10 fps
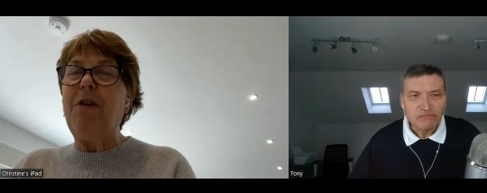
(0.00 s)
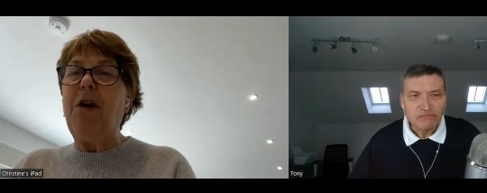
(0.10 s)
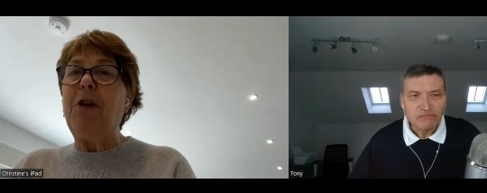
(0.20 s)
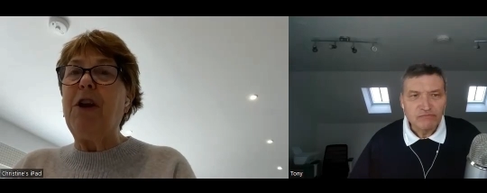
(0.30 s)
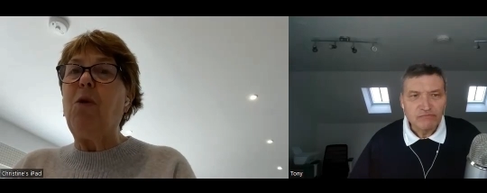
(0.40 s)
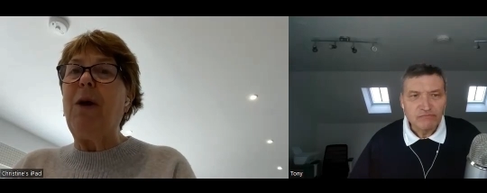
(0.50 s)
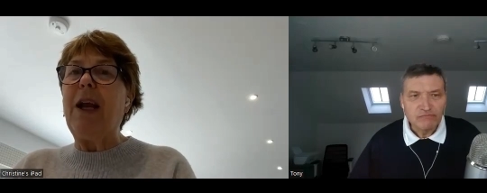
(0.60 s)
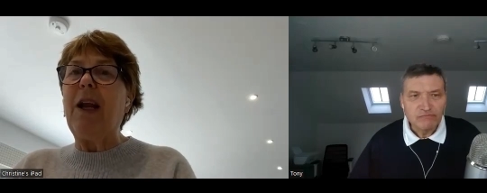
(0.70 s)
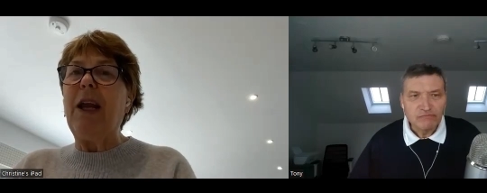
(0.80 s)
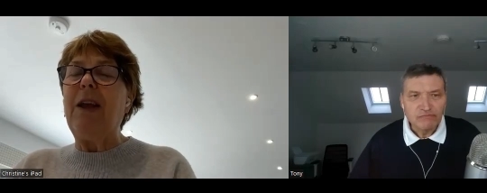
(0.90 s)
Speaker 1: very
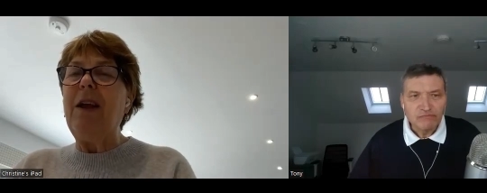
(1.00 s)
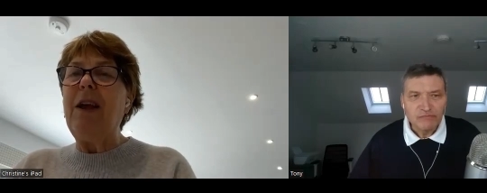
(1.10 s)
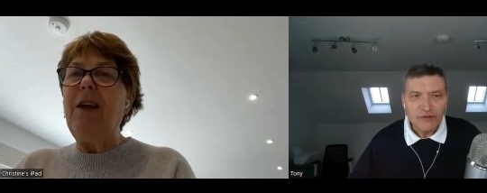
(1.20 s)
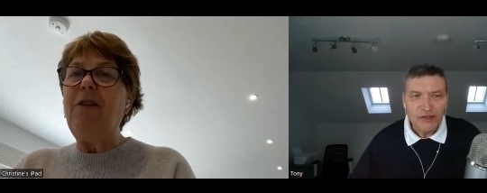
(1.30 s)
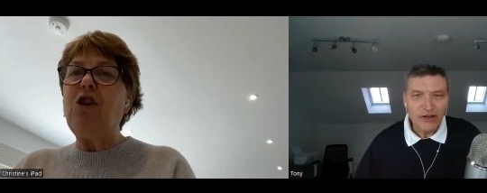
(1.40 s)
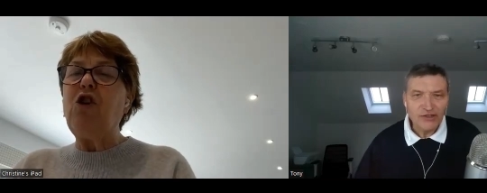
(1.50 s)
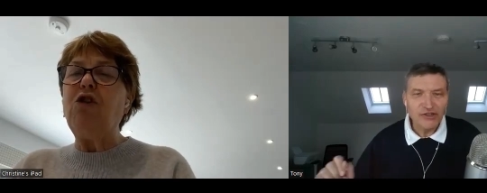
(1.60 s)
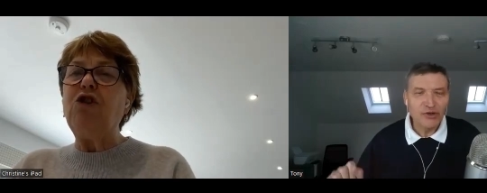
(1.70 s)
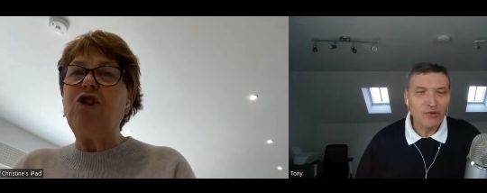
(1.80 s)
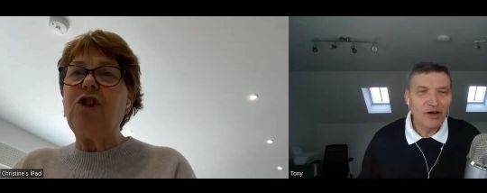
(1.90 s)
quickly. Yeah,
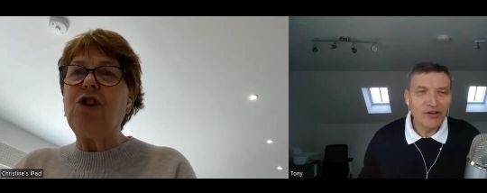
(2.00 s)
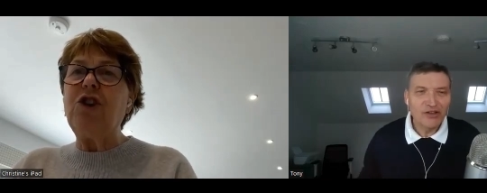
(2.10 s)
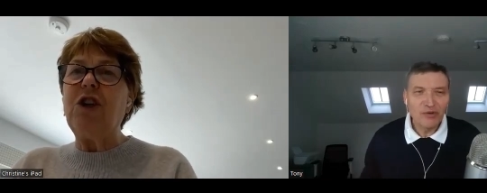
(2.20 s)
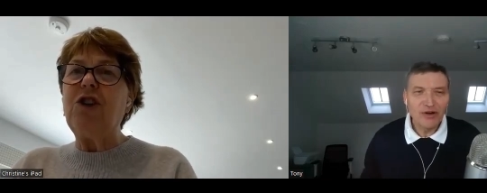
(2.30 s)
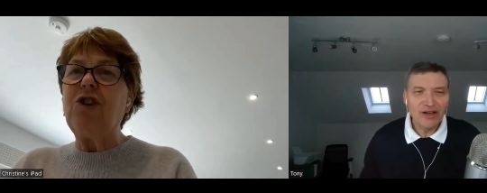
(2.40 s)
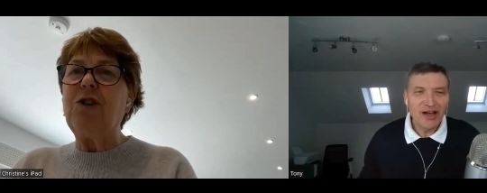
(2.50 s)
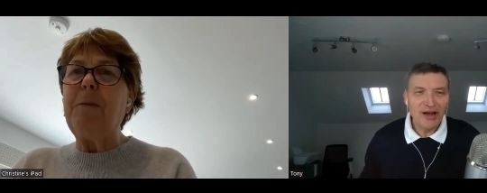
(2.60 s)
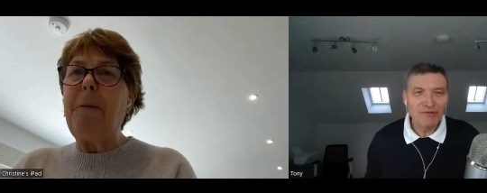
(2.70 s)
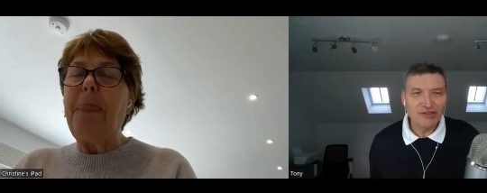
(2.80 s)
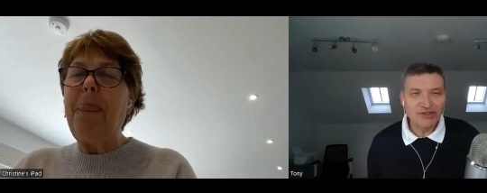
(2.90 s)
because you were you were
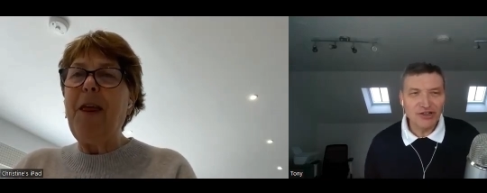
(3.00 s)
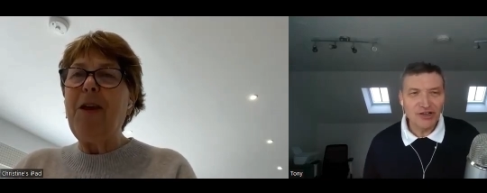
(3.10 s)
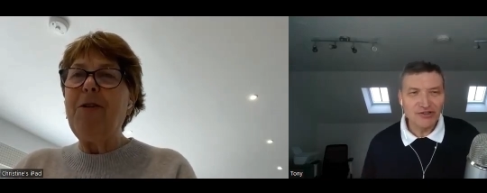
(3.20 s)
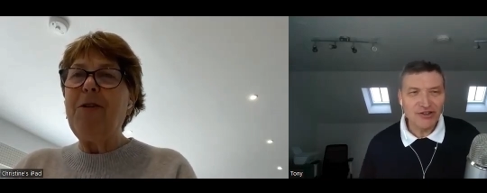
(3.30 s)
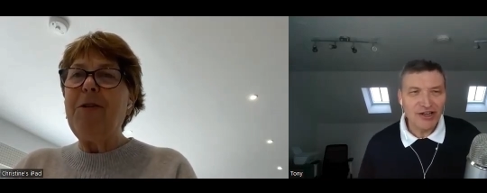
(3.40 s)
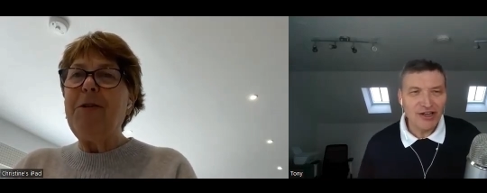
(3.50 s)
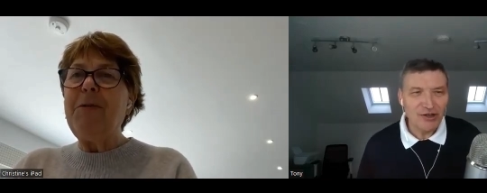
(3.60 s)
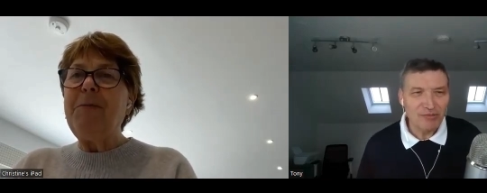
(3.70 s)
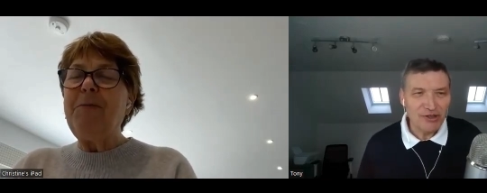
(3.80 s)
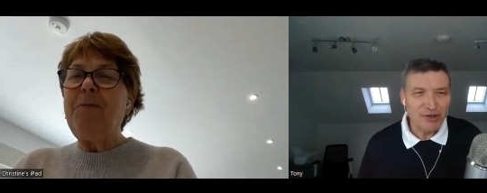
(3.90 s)
Speaker 2: I was in charge of the
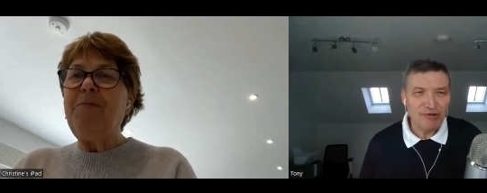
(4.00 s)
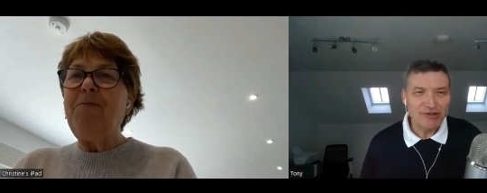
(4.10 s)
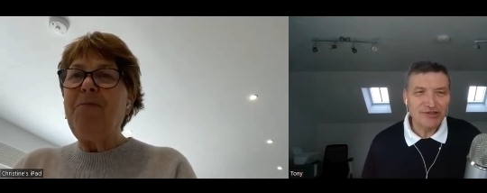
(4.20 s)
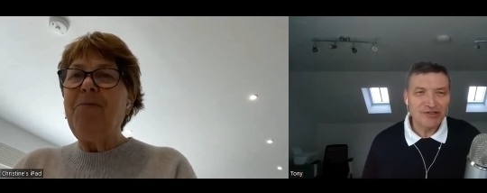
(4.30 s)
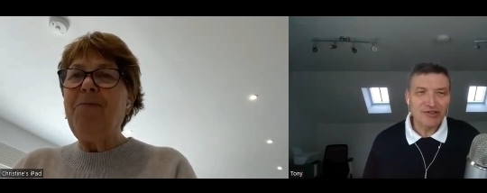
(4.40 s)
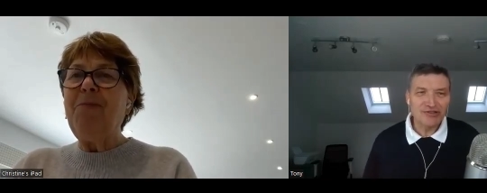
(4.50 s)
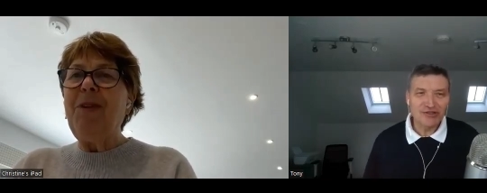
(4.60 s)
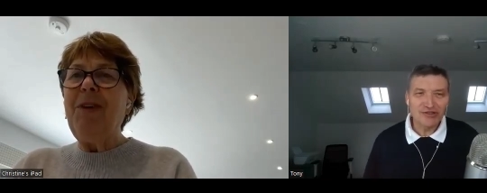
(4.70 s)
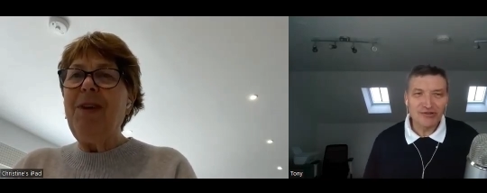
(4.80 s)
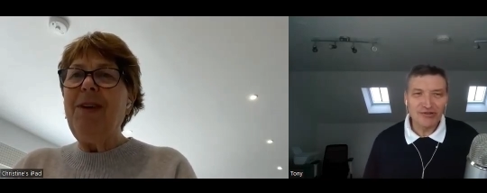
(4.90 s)
helm, and you were in charge
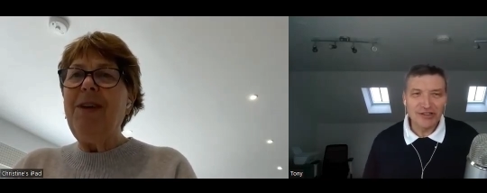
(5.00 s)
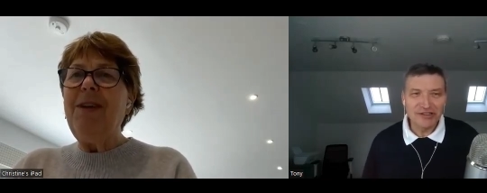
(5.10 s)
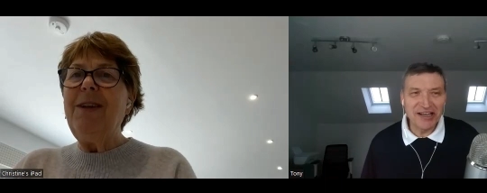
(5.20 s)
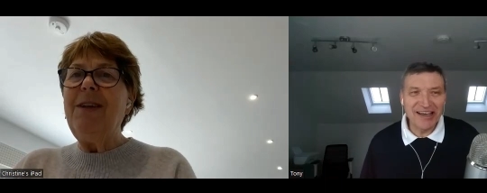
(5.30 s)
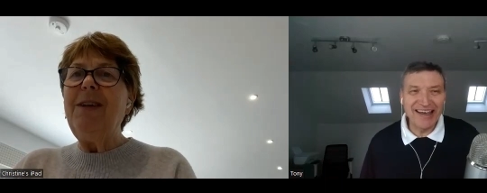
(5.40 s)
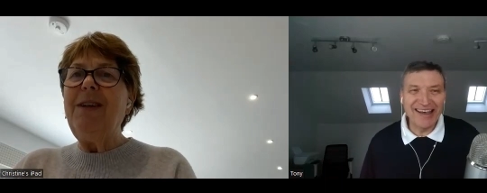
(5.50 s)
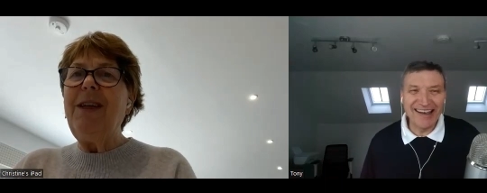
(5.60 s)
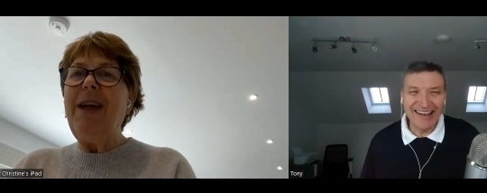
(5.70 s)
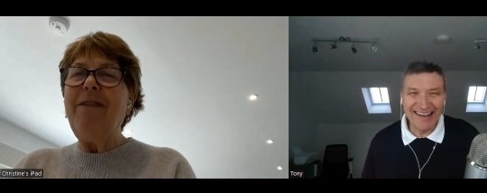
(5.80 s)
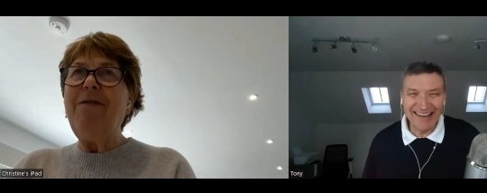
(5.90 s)
of the toilet.
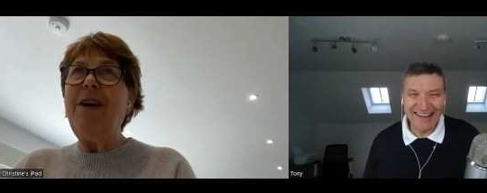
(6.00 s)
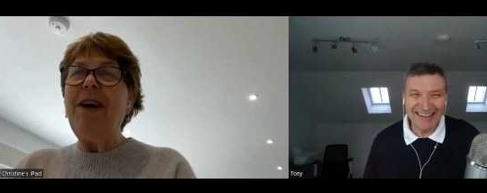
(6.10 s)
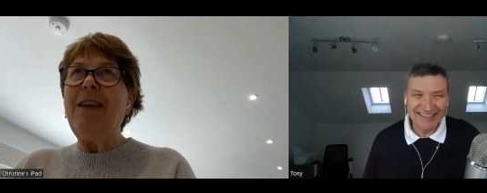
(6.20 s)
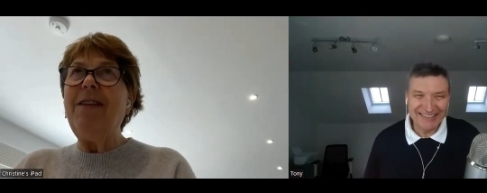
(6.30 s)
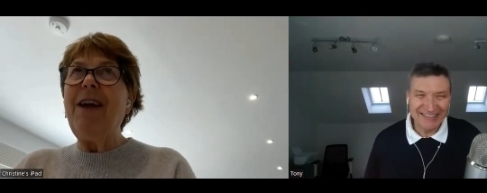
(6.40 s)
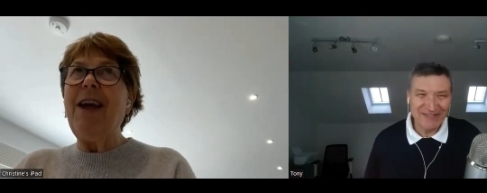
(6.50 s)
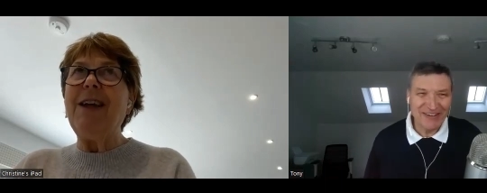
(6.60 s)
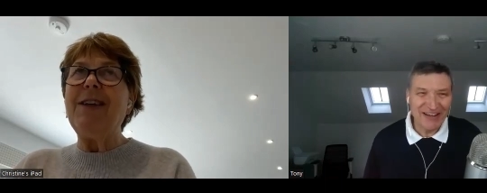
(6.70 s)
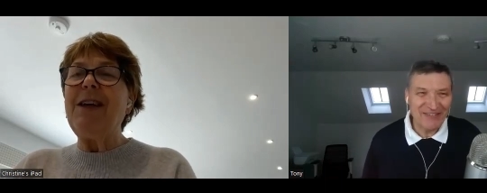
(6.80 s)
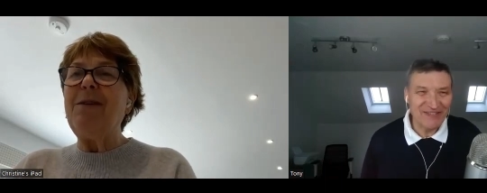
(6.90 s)
Speaker 1: Yeah, right.
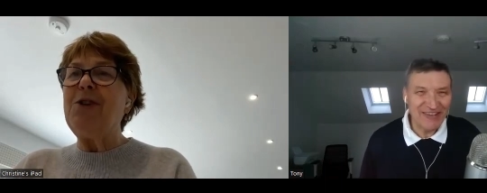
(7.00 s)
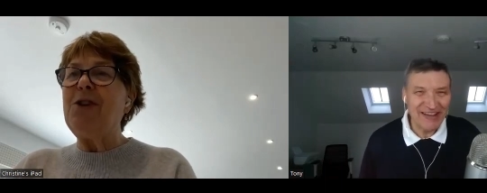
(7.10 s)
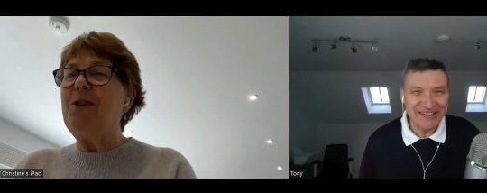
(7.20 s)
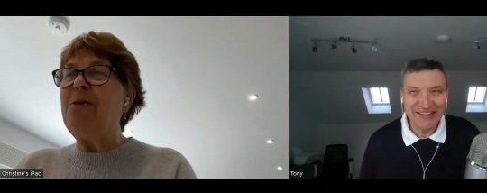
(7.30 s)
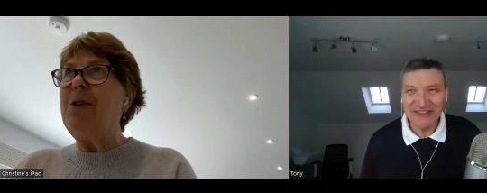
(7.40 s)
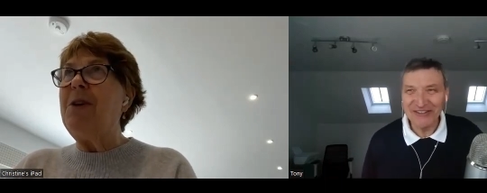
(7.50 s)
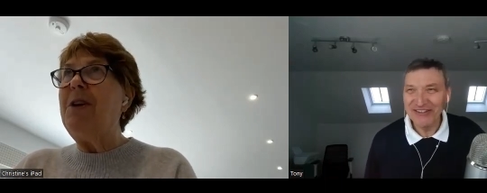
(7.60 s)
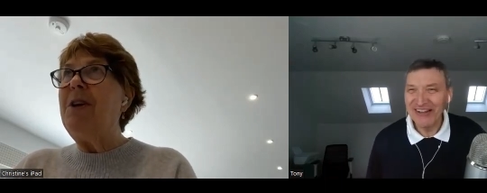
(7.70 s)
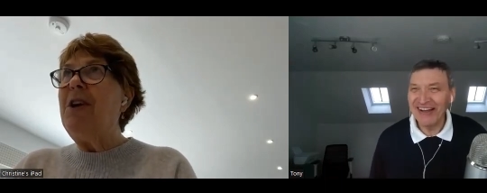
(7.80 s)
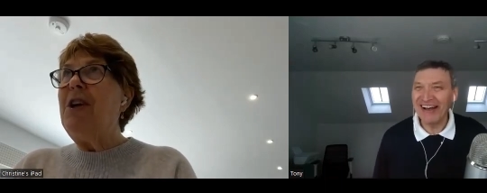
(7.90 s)
Thanks. Like that a was a good
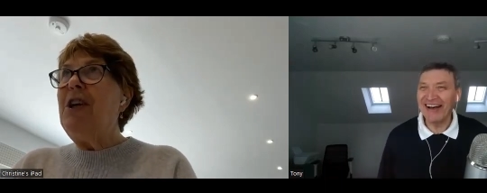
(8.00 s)
deal. one.